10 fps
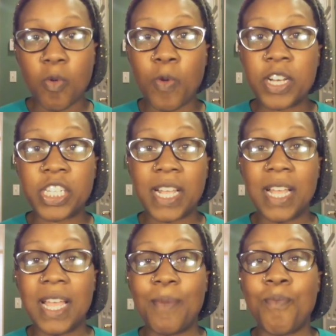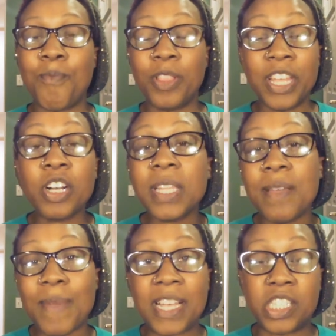Which literally
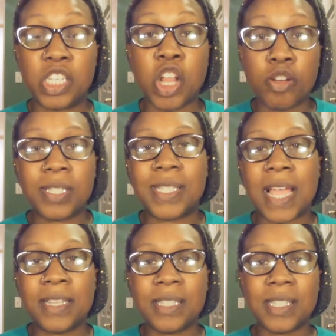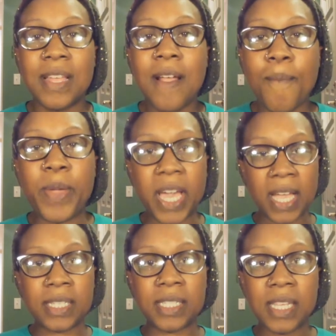makes no sense,
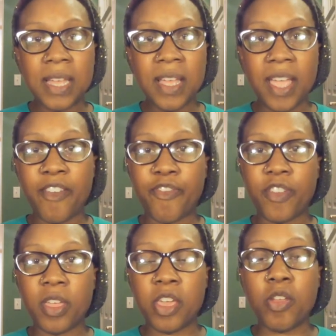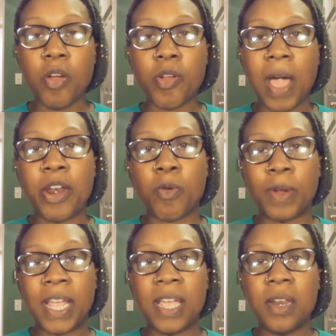because if you don't know how to
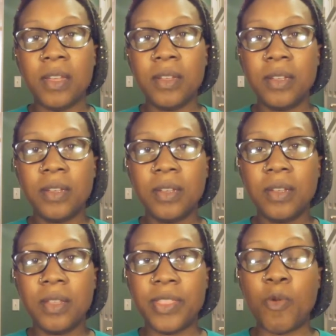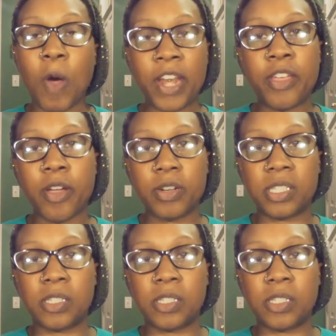read, then why do you go to